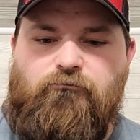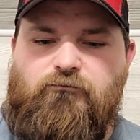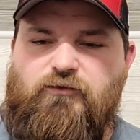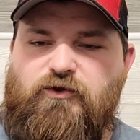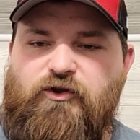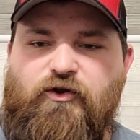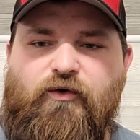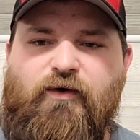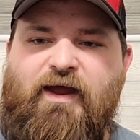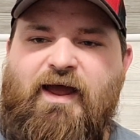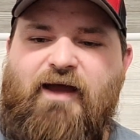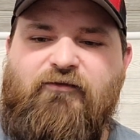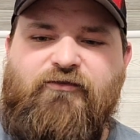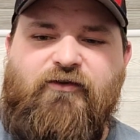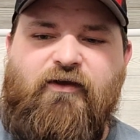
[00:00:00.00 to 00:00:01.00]
you don't
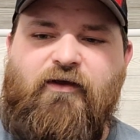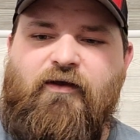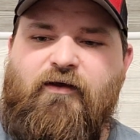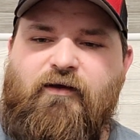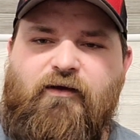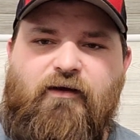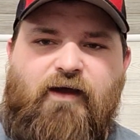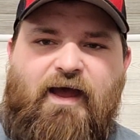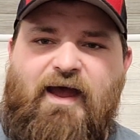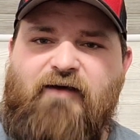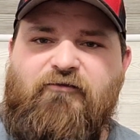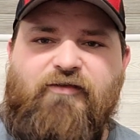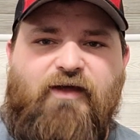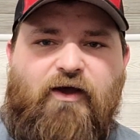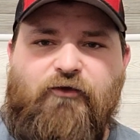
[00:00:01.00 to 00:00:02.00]
have to
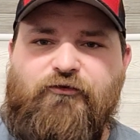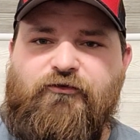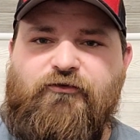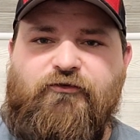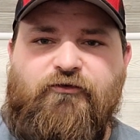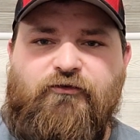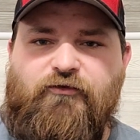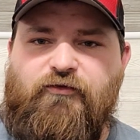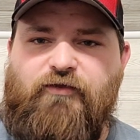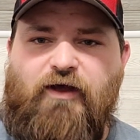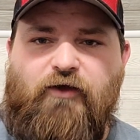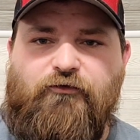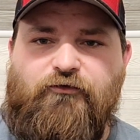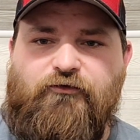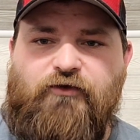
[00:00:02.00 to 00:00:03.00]
have
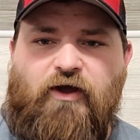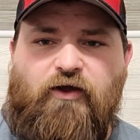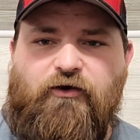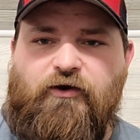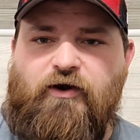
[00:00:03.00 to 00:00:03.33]
$1,000